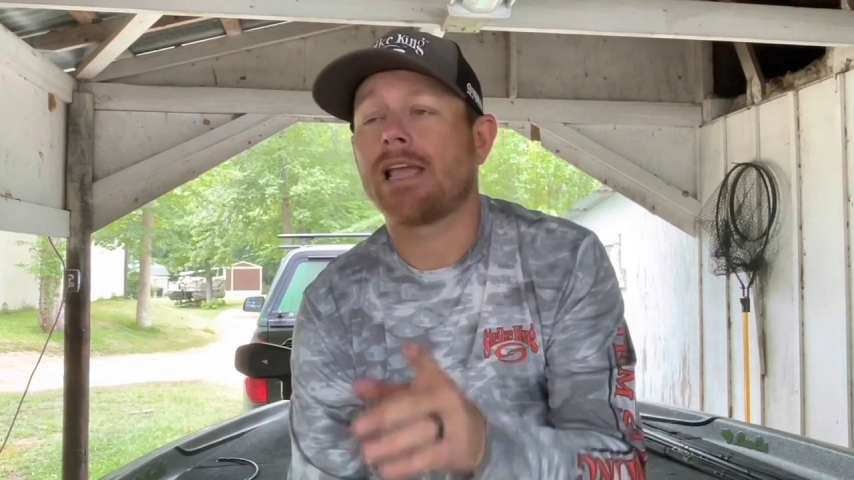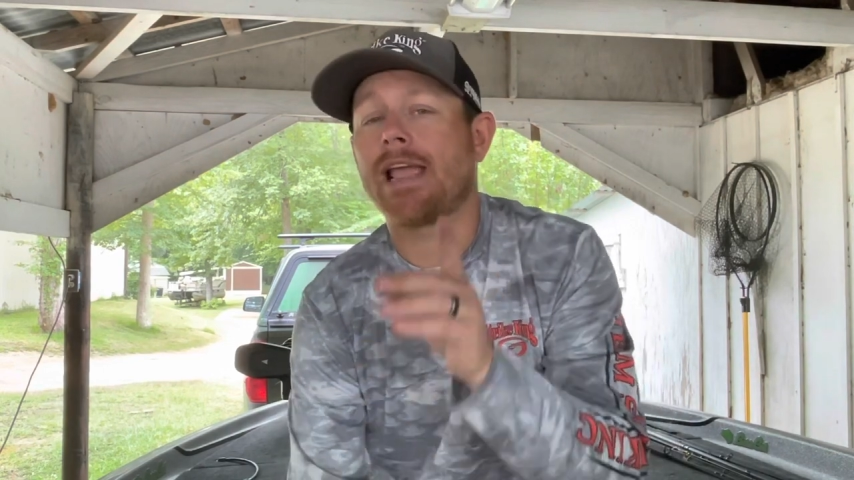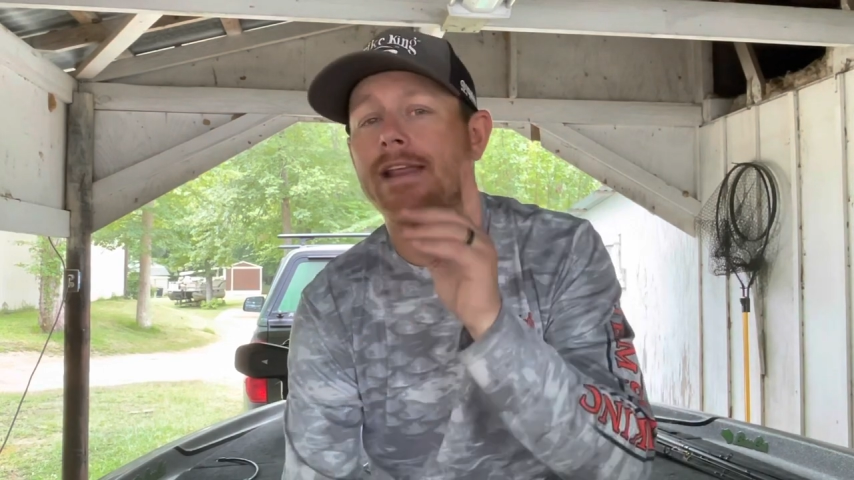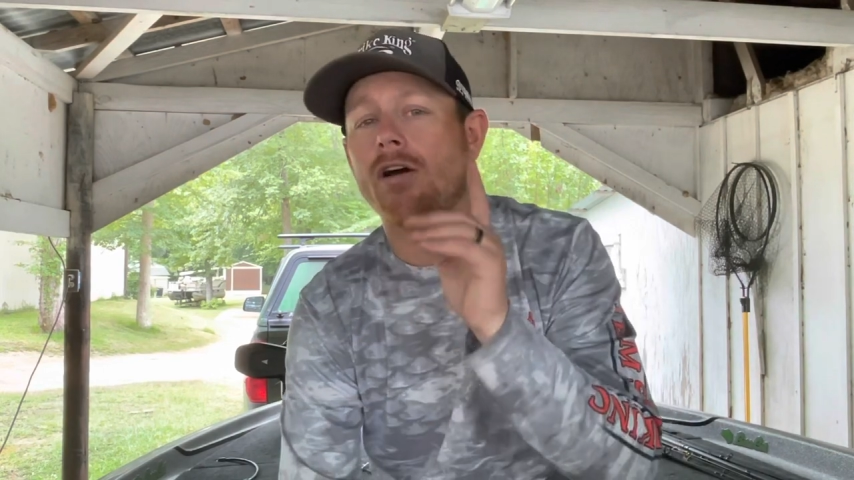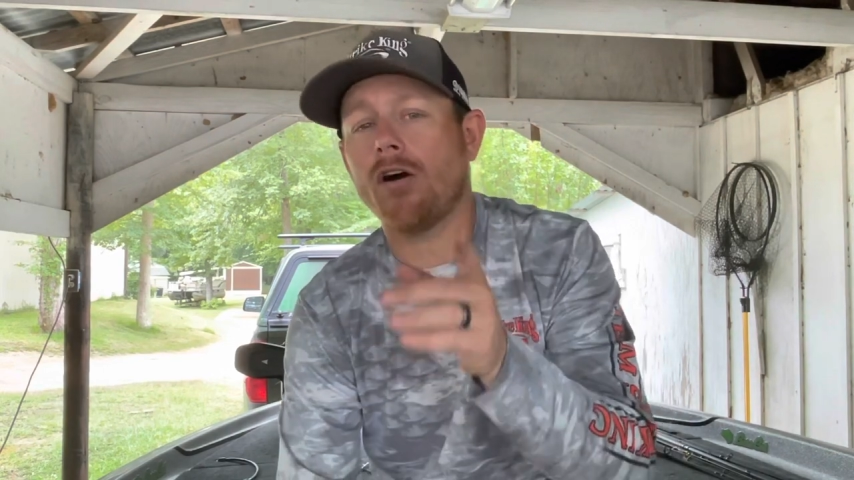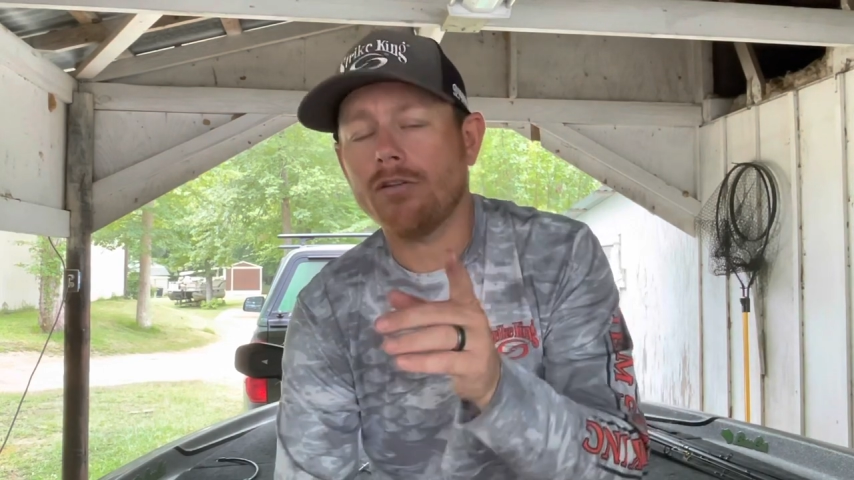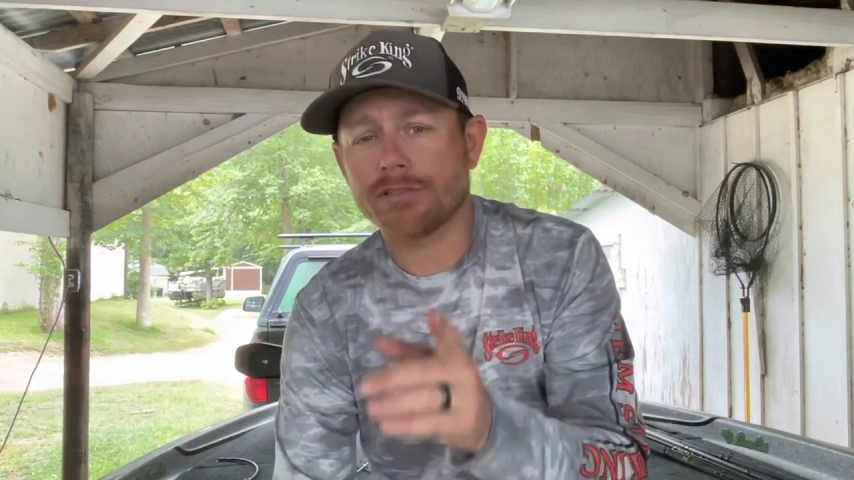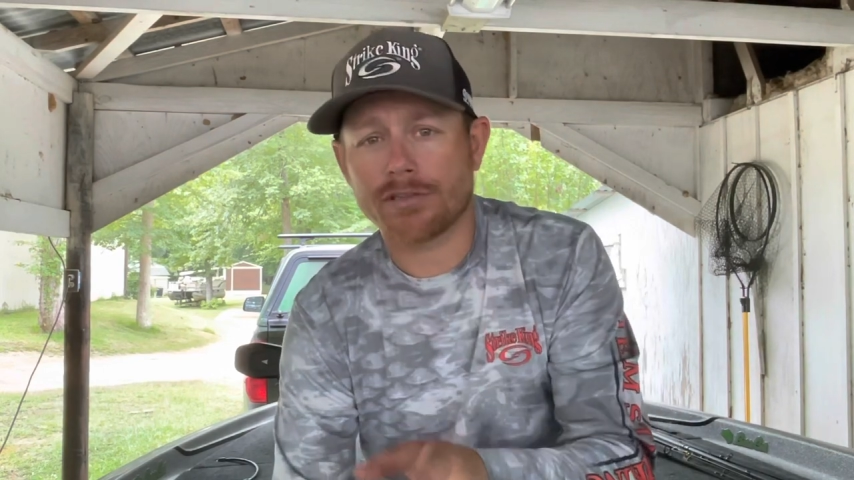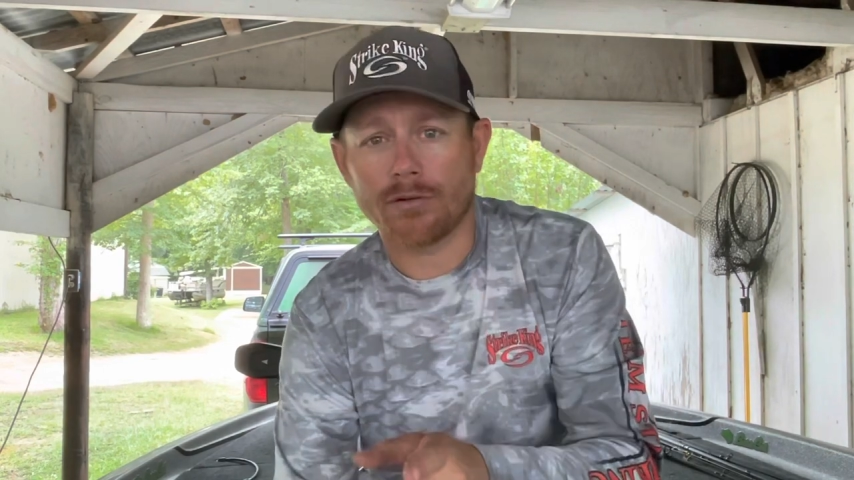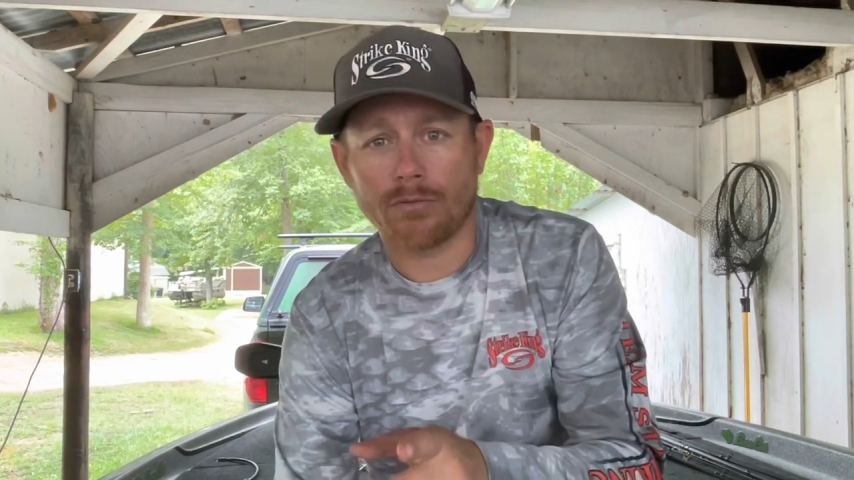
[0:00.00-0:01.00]
And
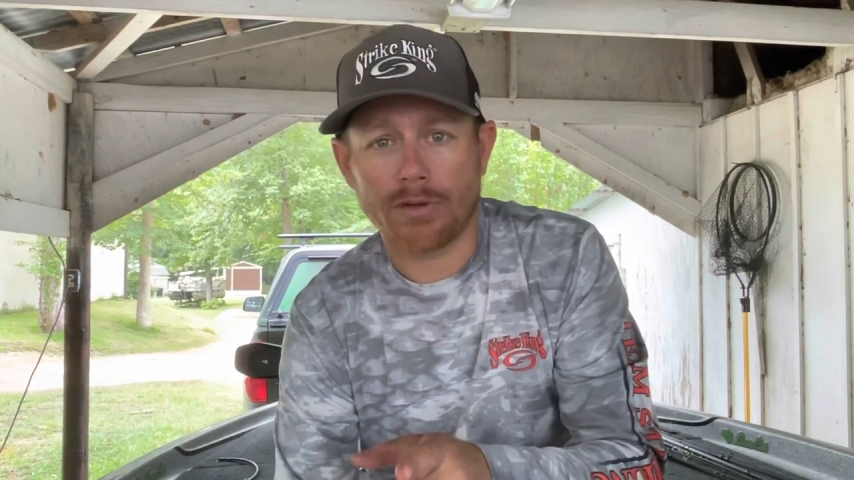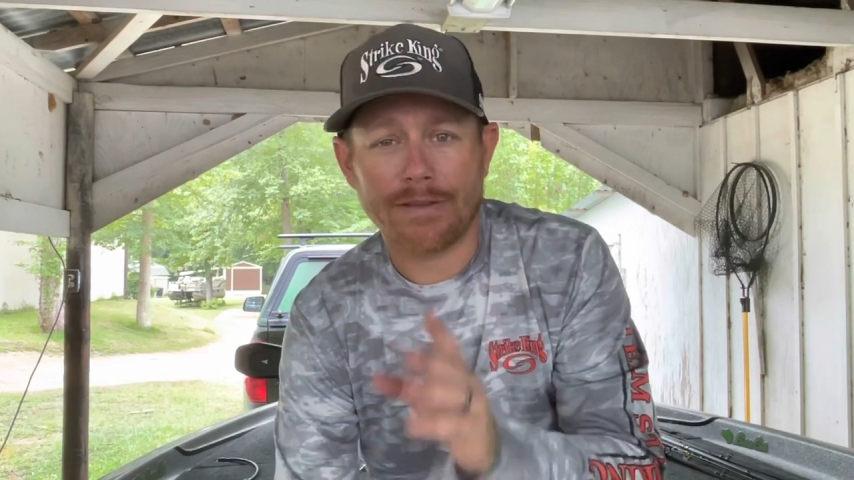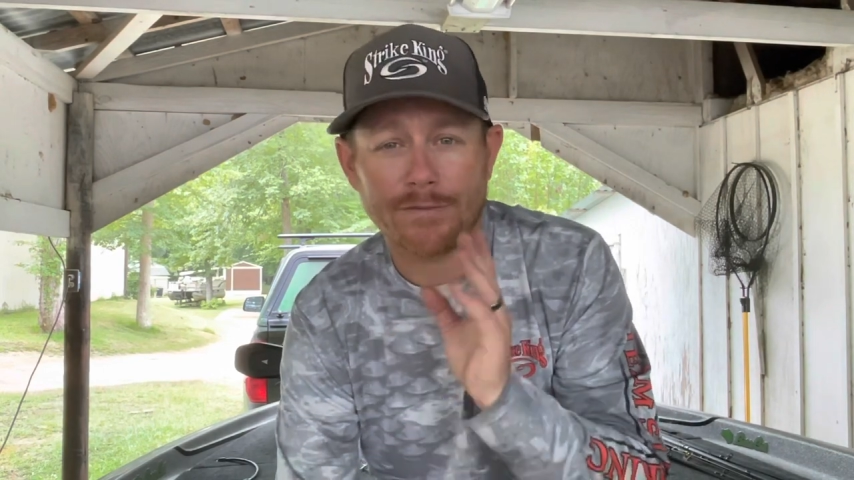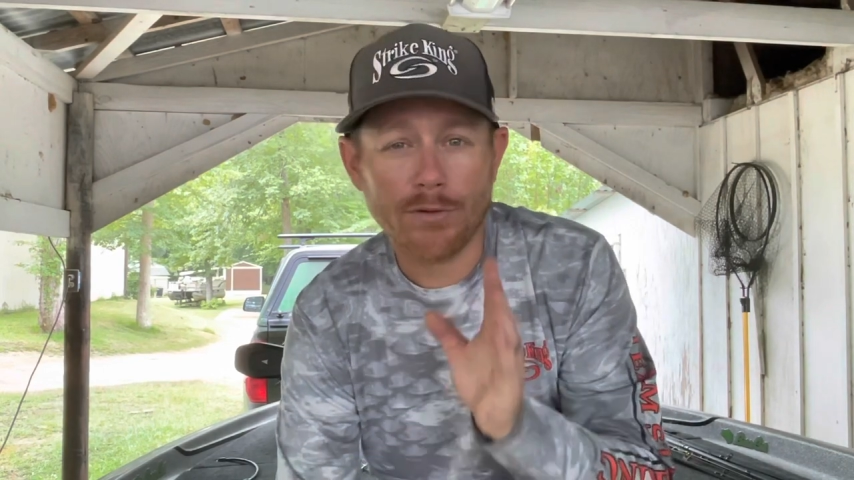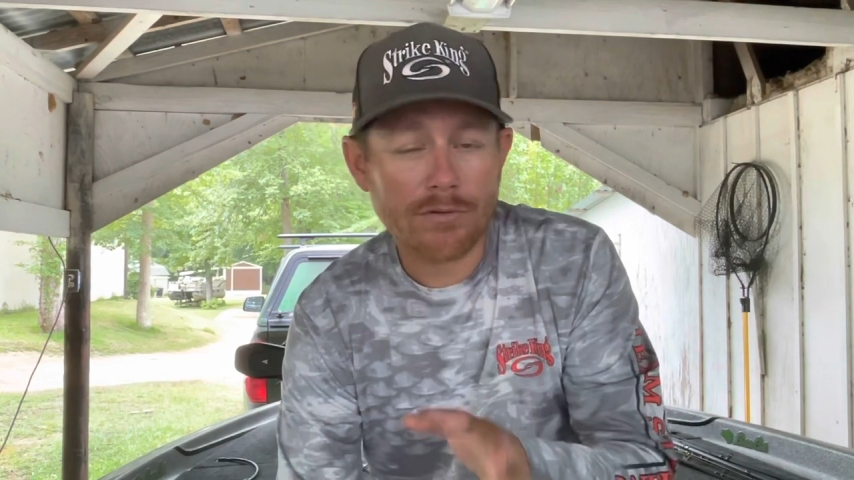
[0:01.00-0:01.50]
also, if you